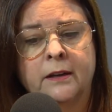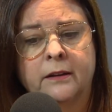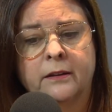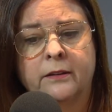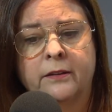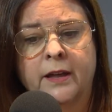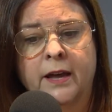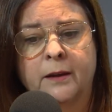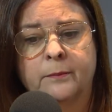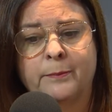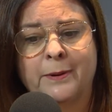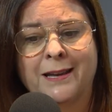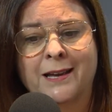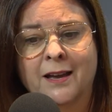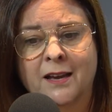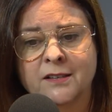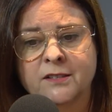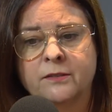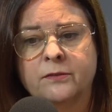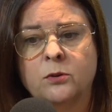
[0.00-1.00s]
that
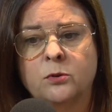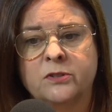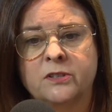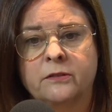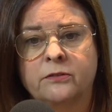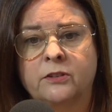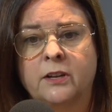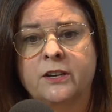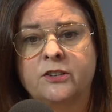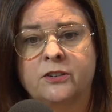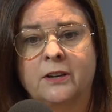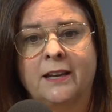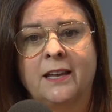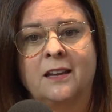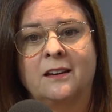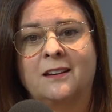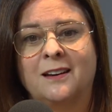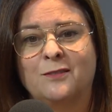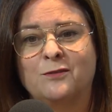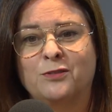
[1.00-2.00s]
because of those
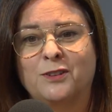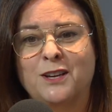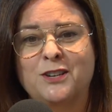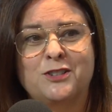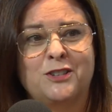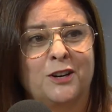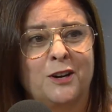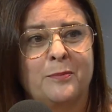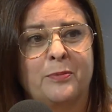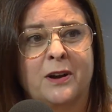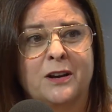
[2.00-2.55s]
inflationary